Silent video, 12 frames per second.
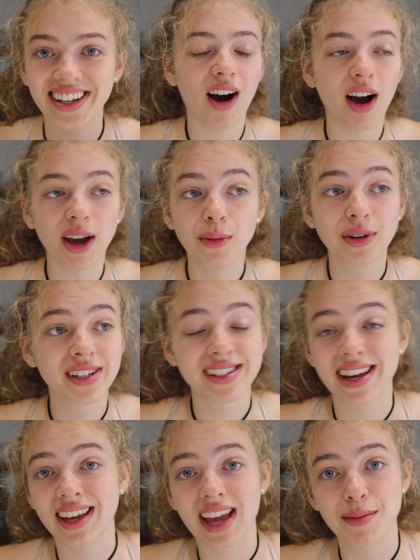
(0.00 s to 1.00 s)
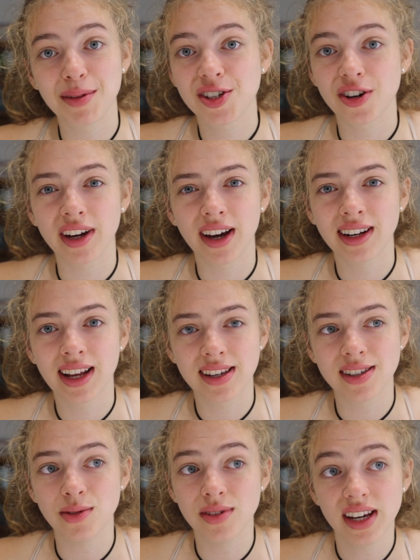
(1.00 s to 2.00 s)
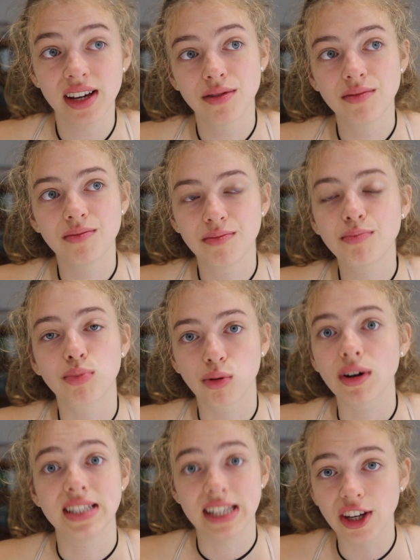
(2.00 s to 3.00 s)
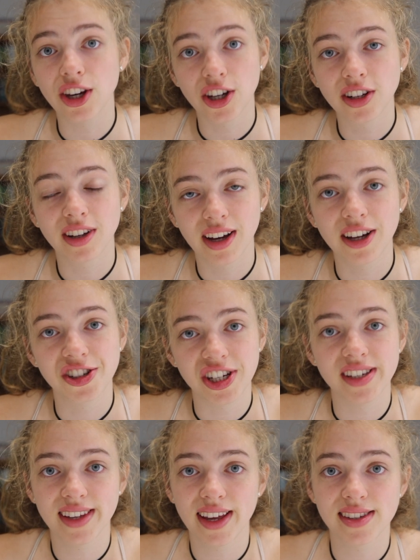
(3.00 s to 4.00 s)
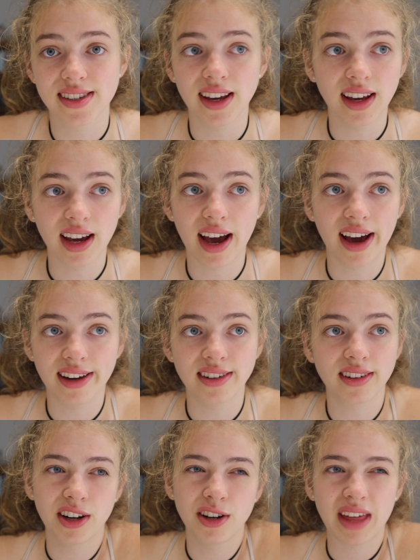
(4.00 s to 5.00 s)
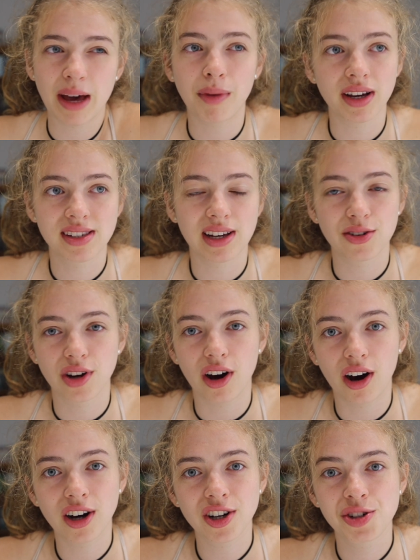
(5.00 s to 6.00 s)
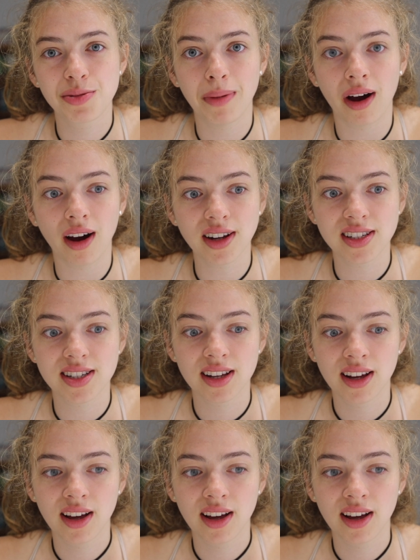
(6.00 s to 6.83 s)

I wouldn't take chemistry unless you did pretty good at GCSE, and that might sound harsh, but